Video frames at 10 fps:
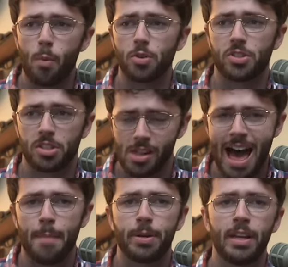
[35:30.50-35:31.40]
more
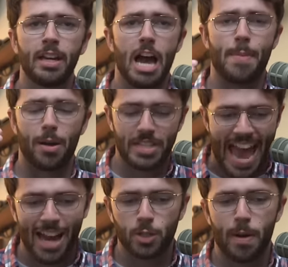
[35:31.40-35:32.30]
slop about
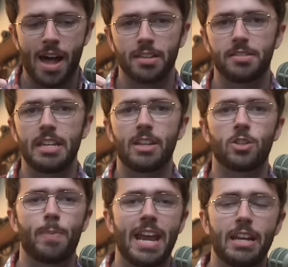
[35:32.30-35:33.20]
tax policy and
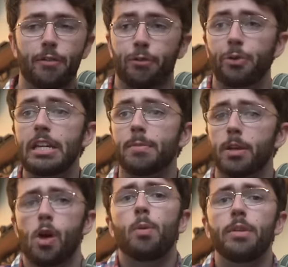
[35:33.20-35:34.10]
expanding freedom
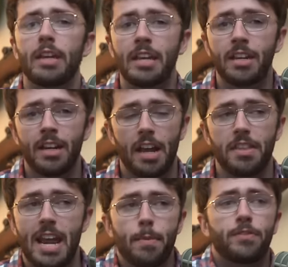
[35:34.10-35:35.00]
globally in
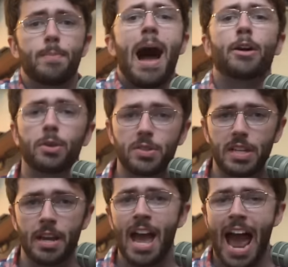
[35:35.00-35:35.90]
the name of
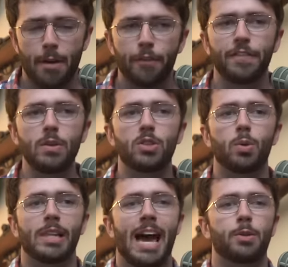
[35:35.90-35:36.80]
democracy. I refuse
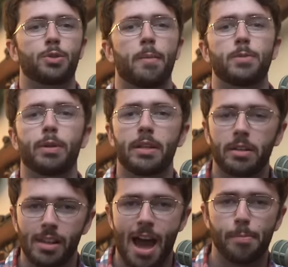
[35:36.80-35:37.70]
to allow Trump's
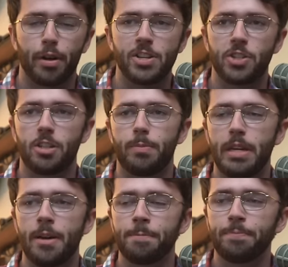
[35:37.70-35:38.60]
political operation to
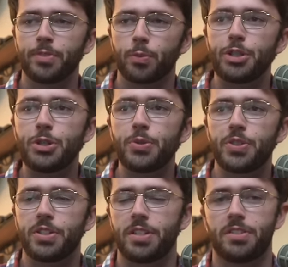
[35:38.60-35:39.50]
be
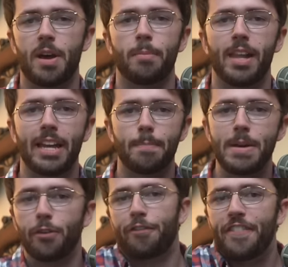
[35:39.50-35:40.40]
reduced to some like
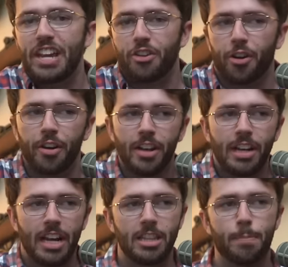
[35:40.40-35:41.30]
middle finger
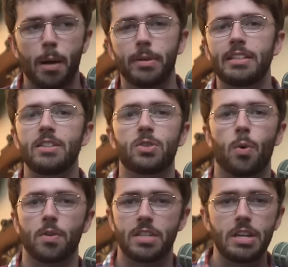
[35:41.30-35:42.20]
in the public
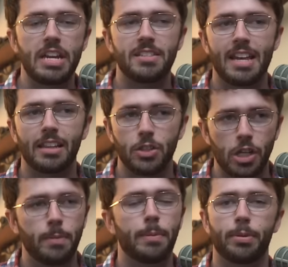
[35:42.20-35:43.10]
discourse. He is a
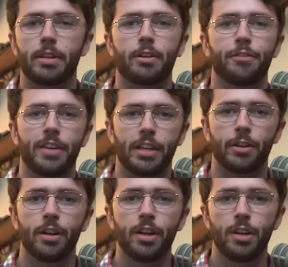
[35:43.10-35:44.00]
legitimate political
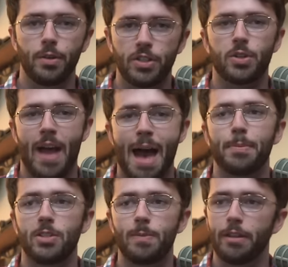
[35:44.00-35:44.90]
figure who just so
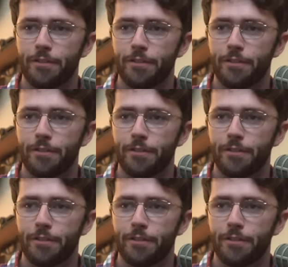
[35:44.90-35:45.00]
happens to be the